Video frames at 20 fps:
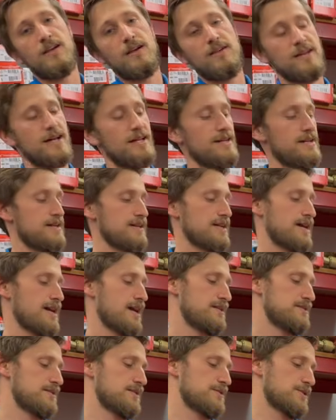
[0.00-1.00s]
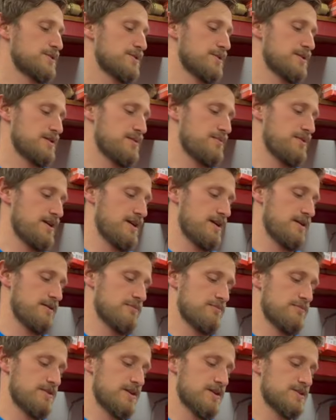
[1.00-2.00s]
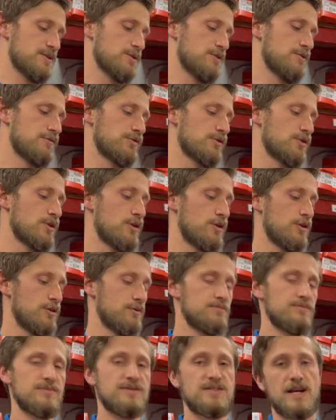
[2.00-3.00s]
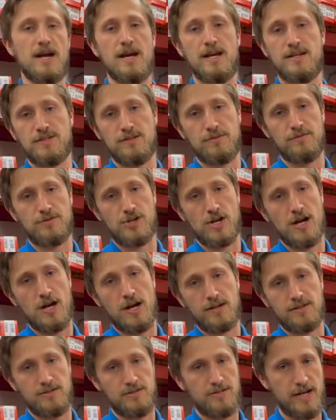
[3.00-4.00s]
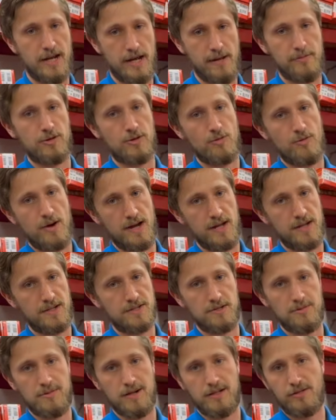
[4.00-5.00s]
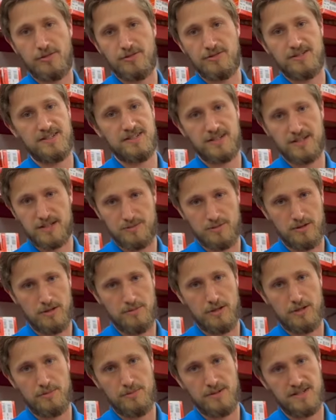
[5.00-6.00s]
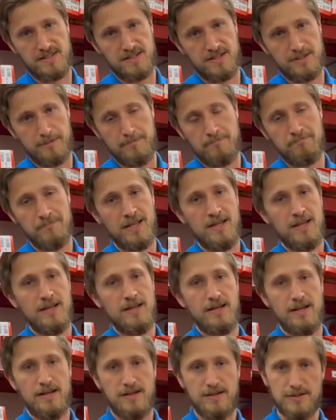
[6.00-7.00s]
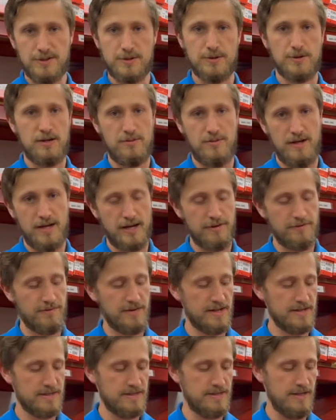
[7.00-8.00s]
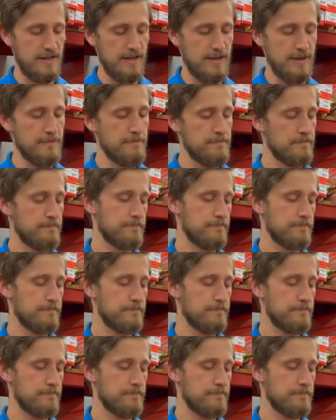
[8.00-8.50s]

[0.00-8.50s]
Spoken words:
that indicates it's going to be this overall size of shock diameter-wise, so about a 36 millimeter piston. It is going to be FSD,